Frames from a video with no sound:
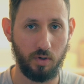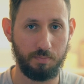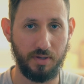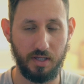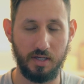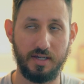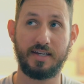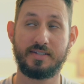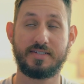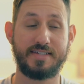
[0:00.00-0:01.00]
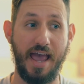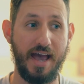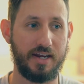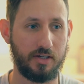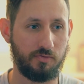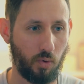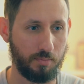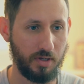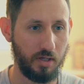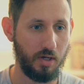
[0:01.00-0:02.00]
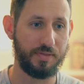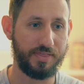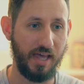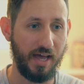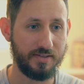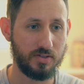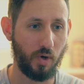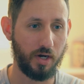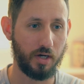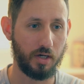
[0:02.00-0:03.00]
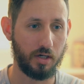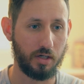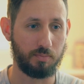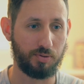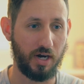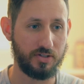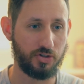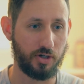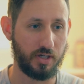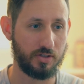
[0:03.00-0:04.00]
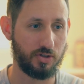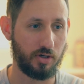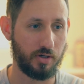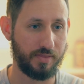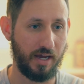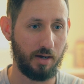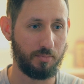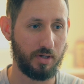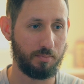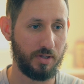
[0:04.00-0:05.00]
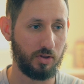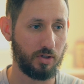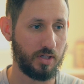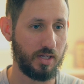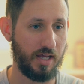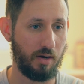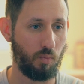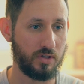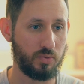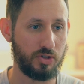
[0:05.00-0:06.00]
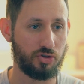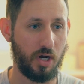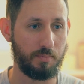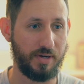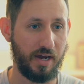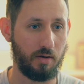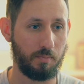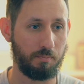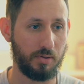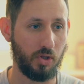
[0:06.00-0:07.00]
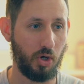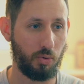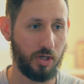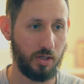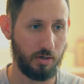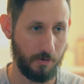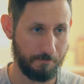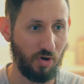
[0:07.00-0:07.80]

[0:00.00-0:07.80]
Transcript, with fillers: would be ecstatic for me. But that's where the price targets are that I'm going to be looking at once we drop down below here.